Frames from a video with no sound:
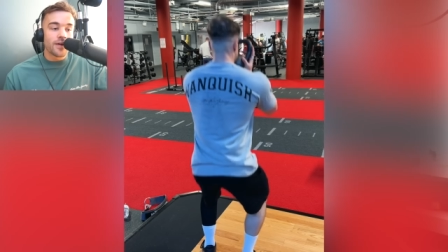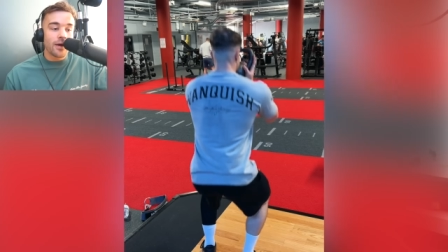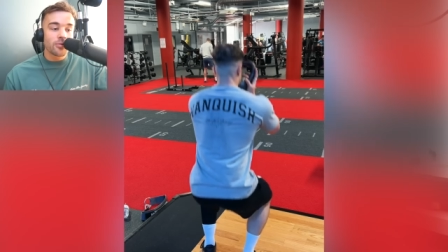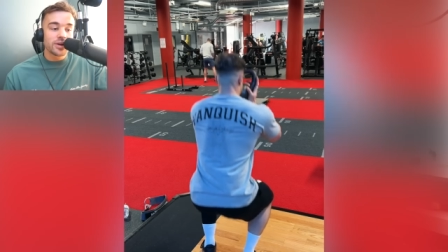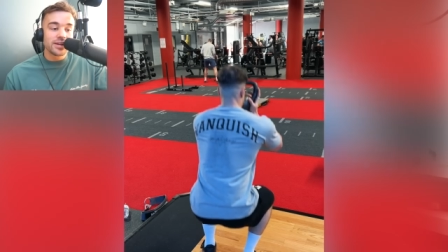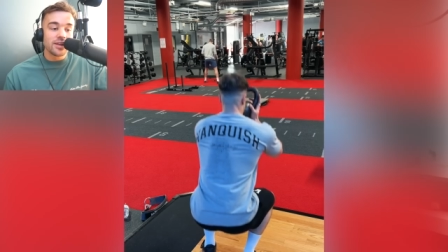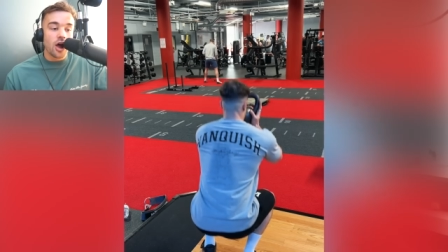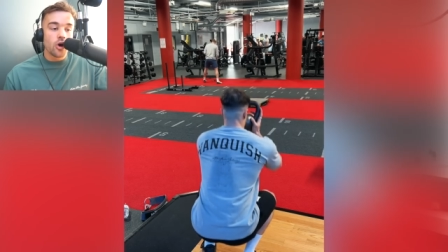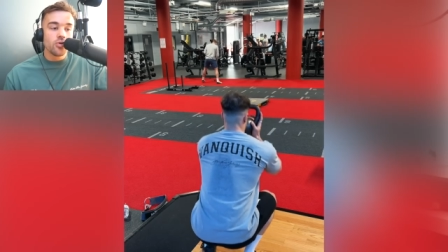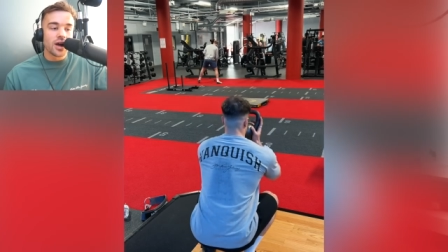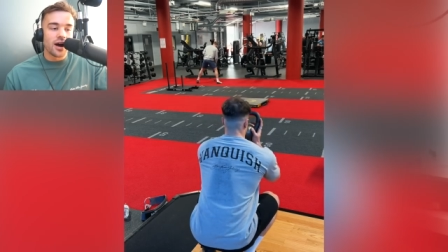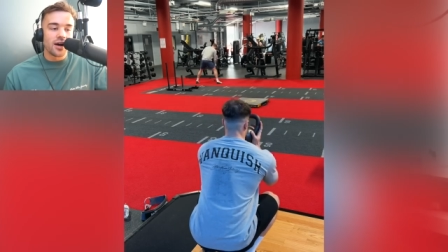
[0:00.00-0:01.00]
very
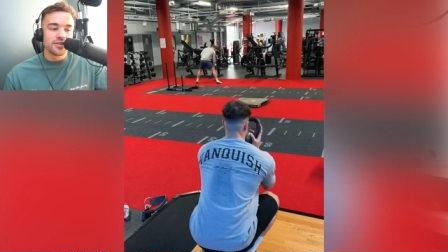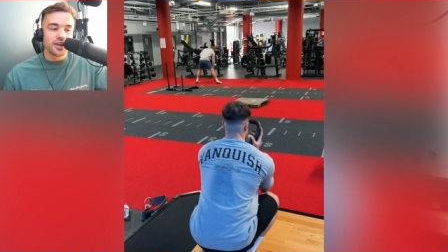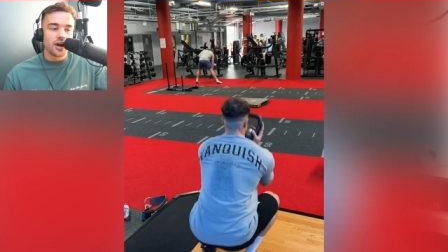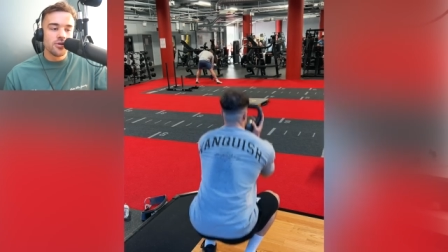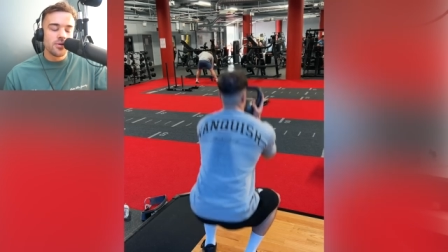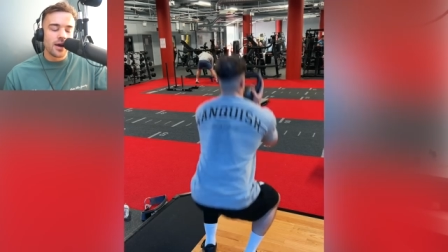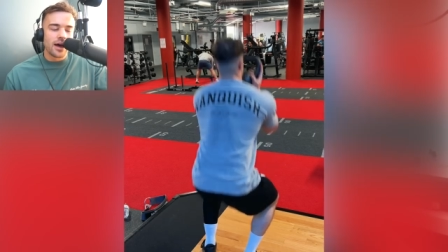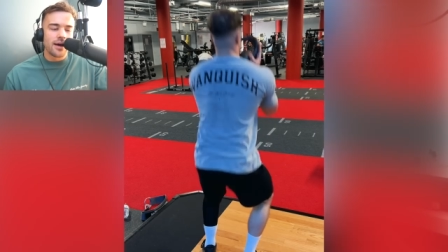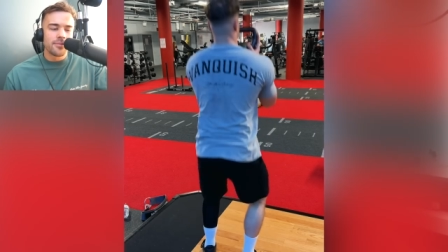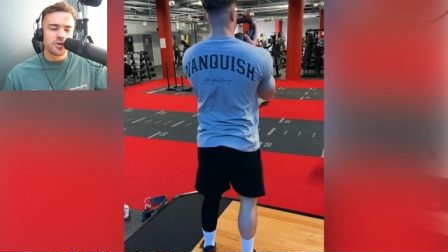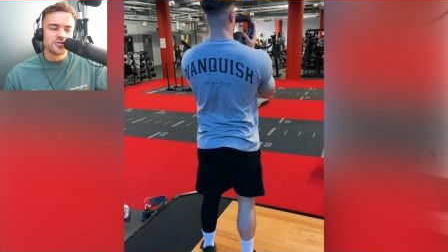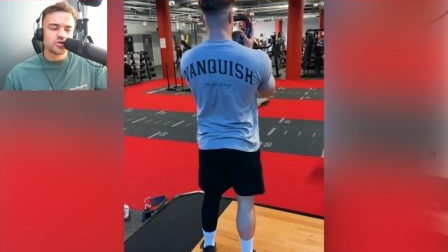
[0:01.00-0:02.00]
low cardio.
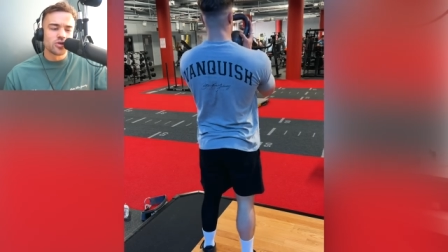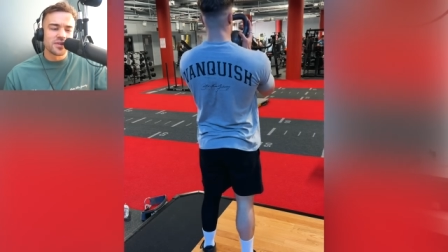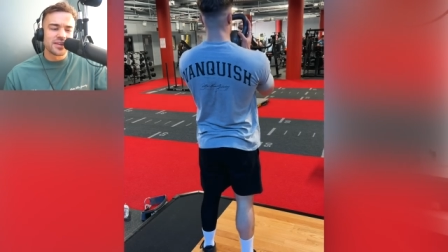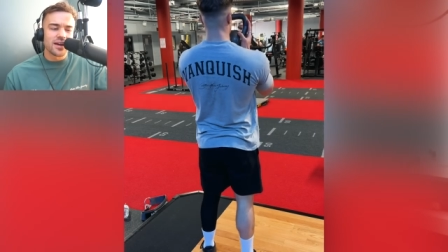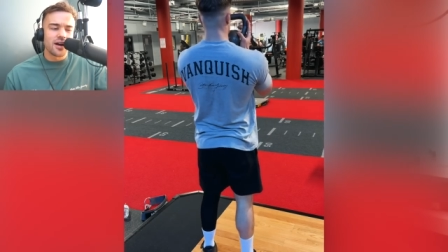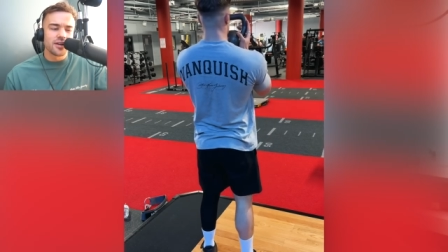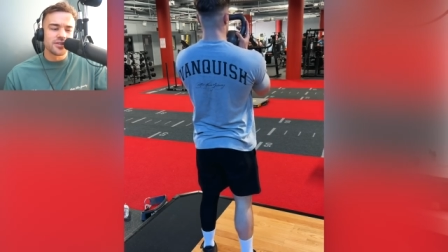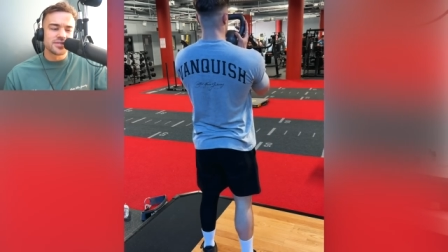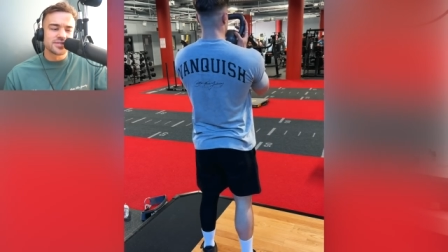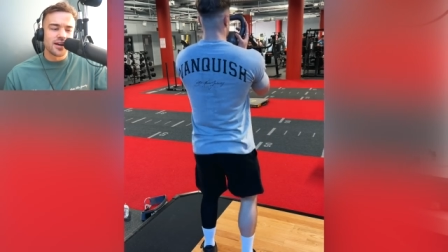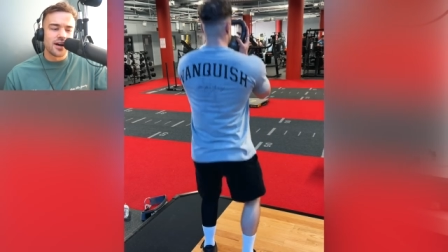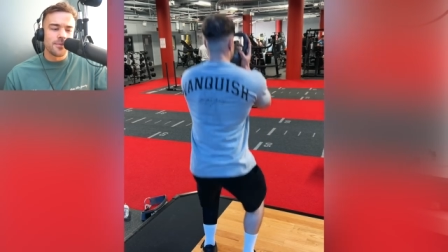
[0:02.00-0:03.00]
Um, I'm not even sure I did cardio to
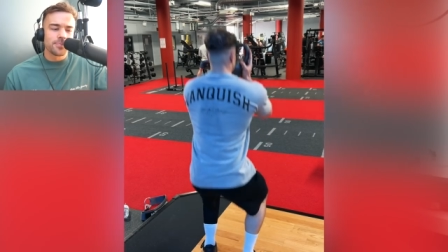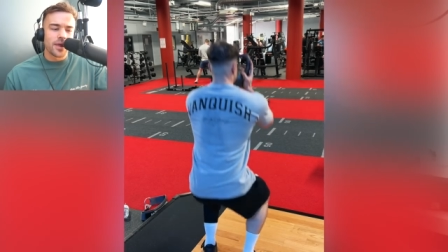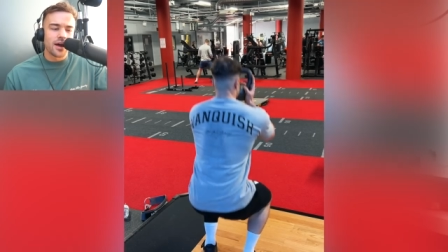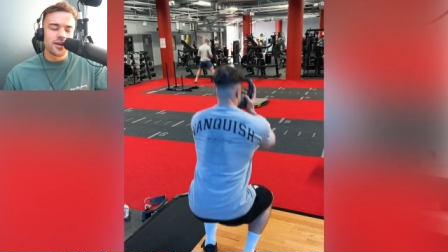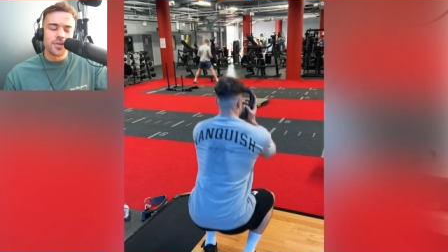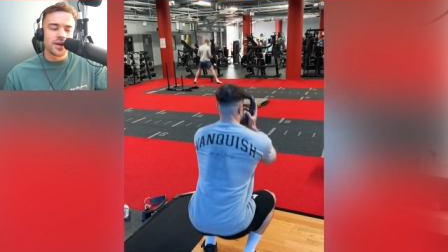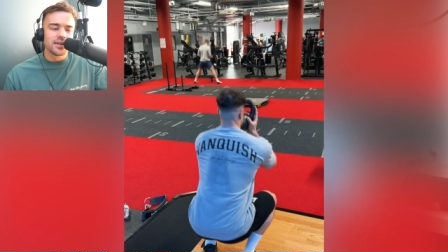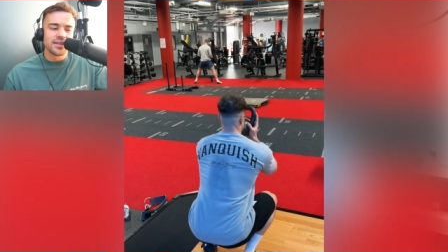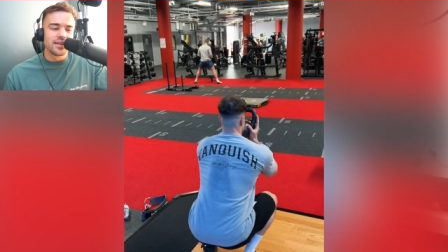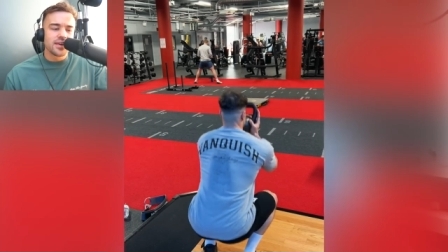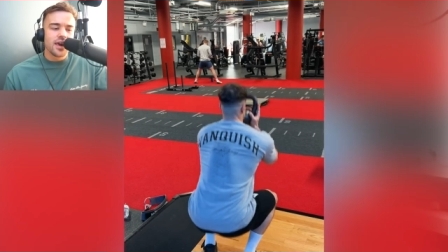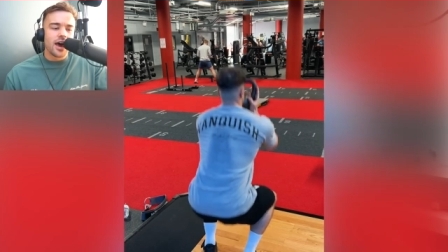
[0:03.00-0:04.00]
start. No, I don't think I
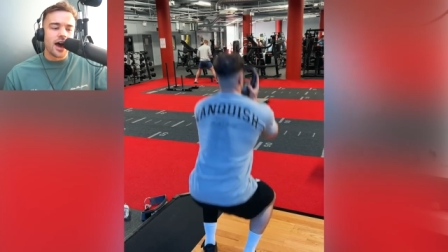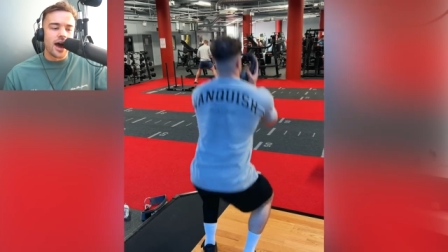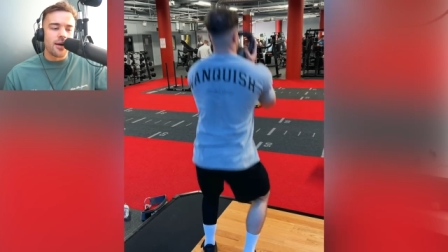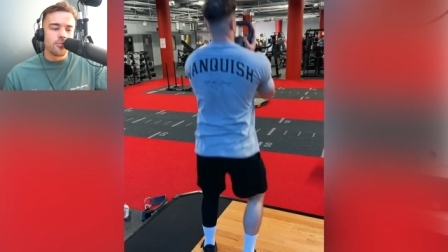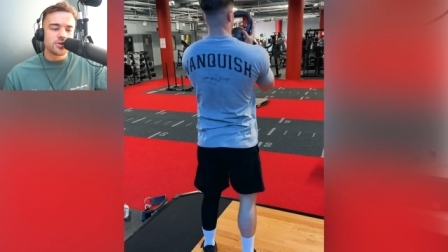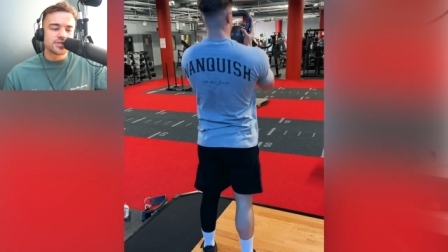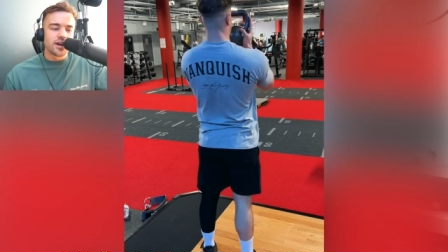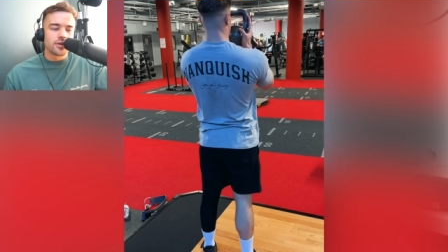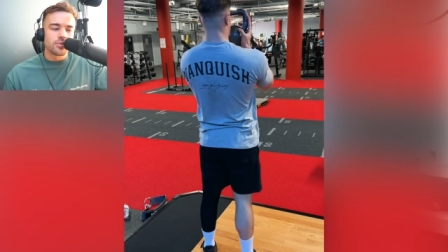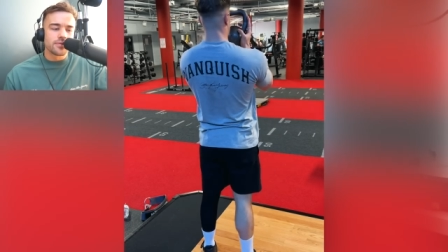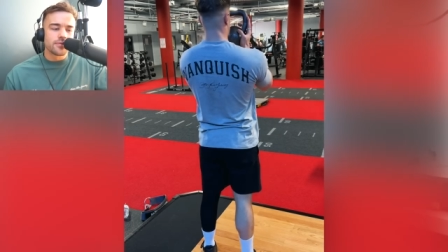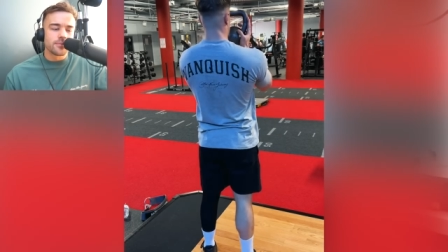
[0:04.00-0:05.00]
did. Um, we
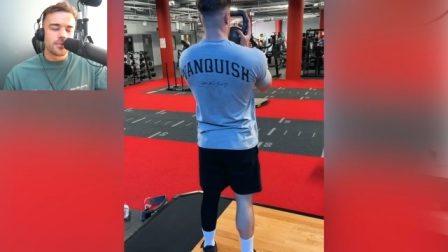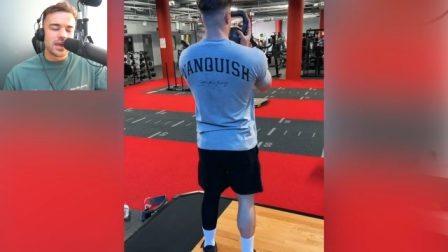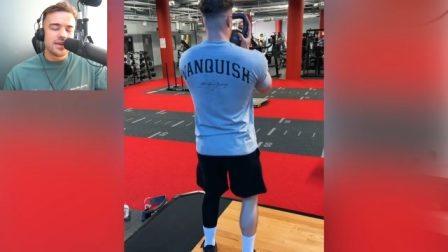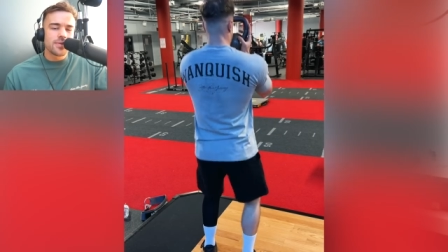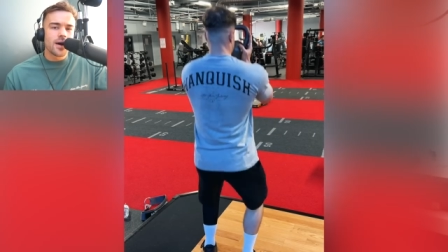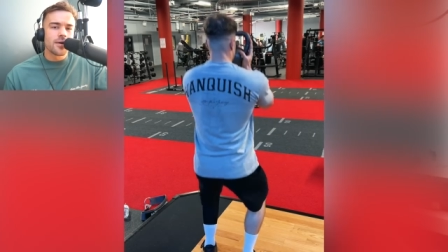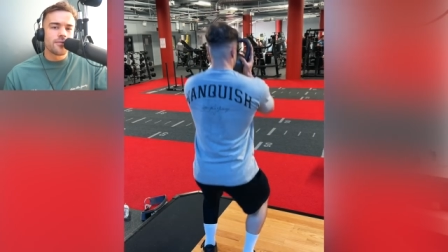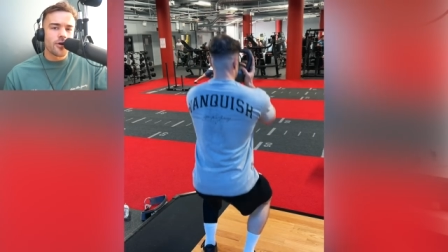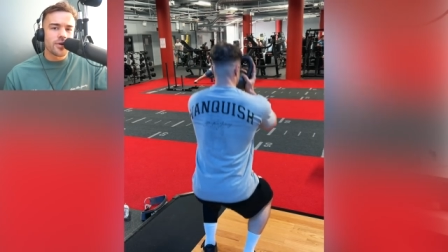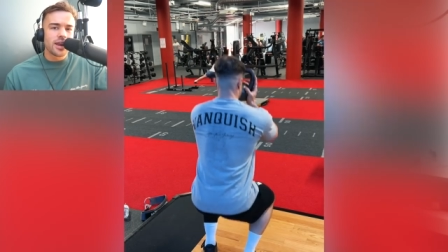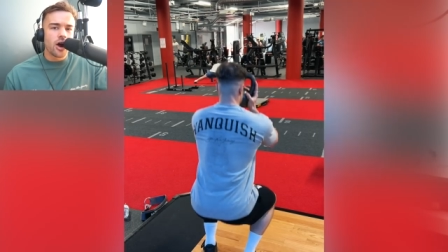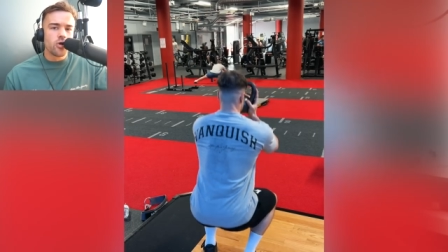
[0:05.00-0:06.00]
started with either
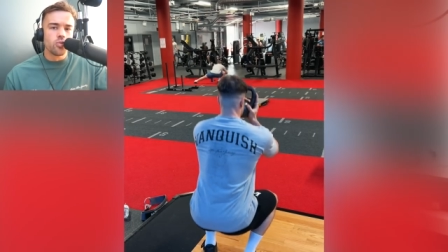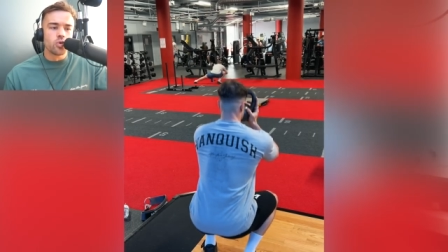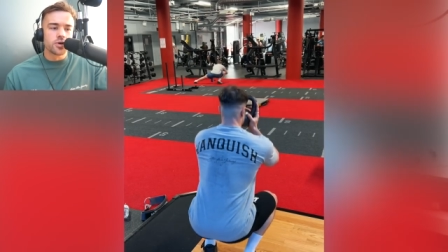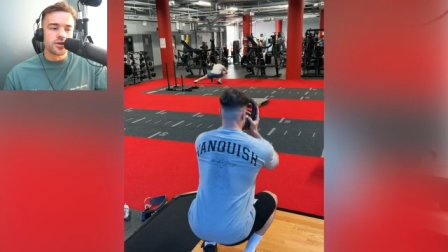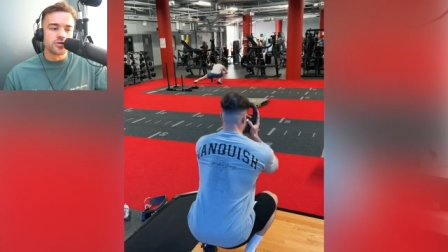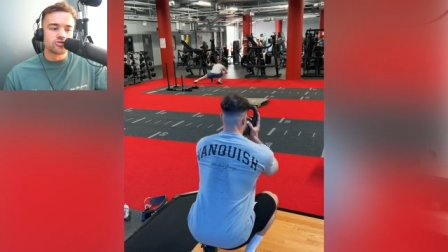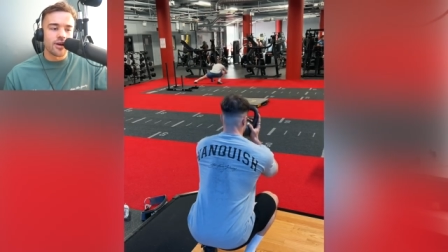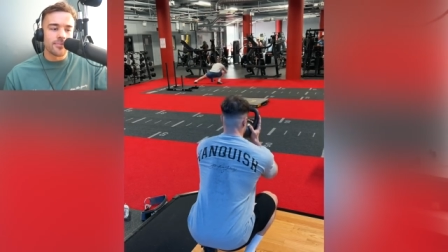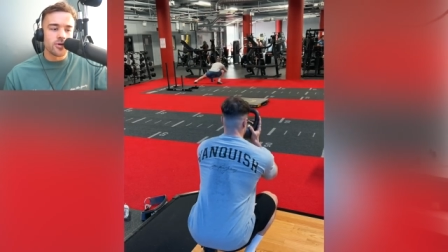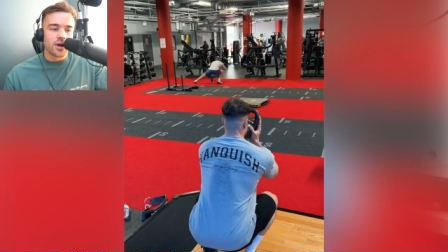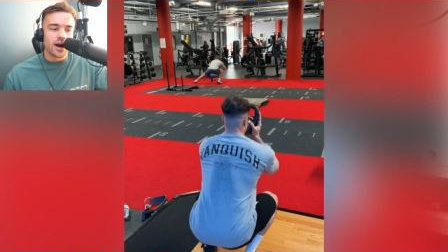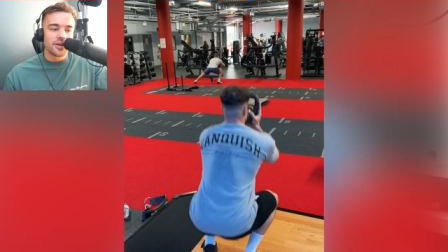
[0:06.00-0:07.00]
very low walking or
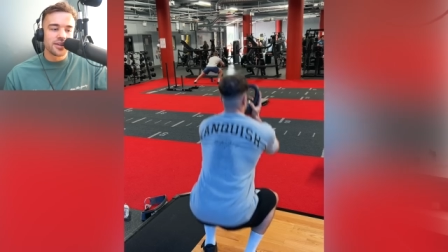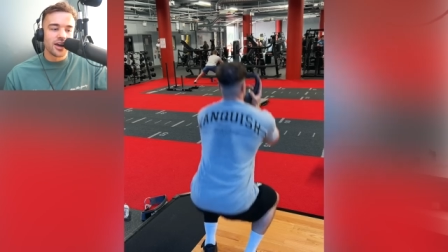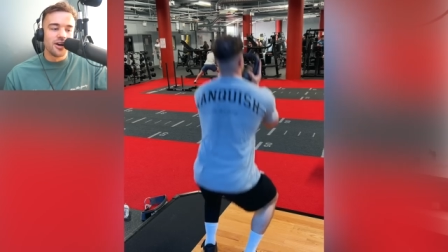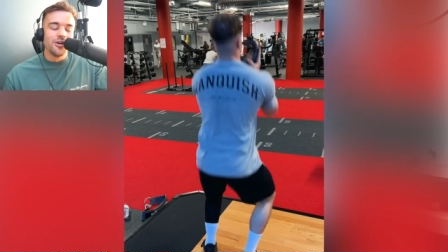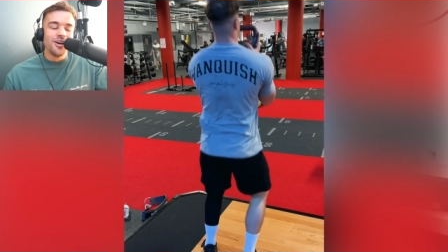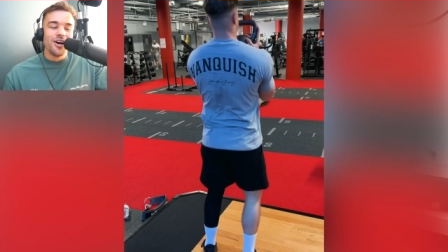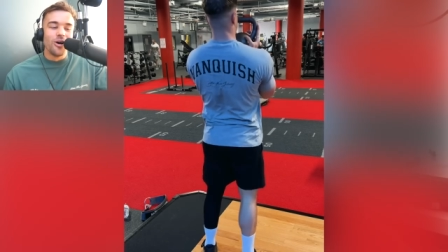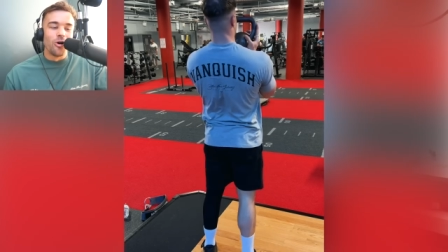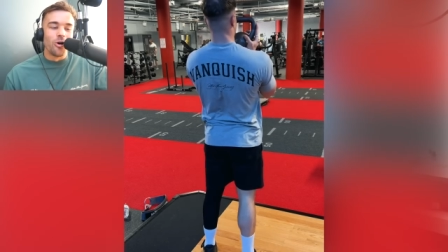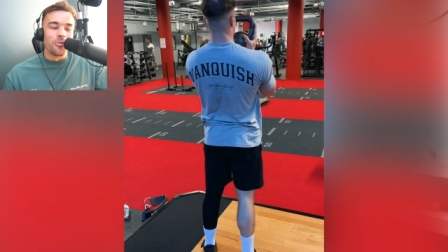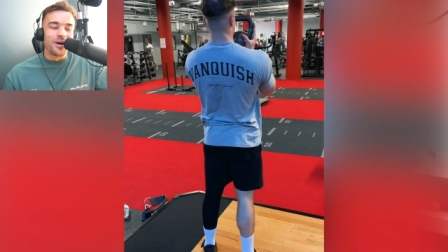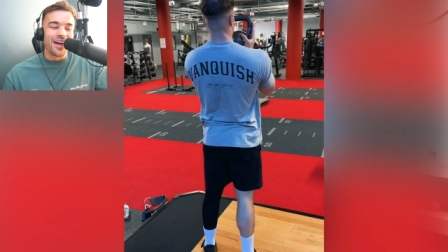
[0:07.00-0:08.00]
treadmill cardio, or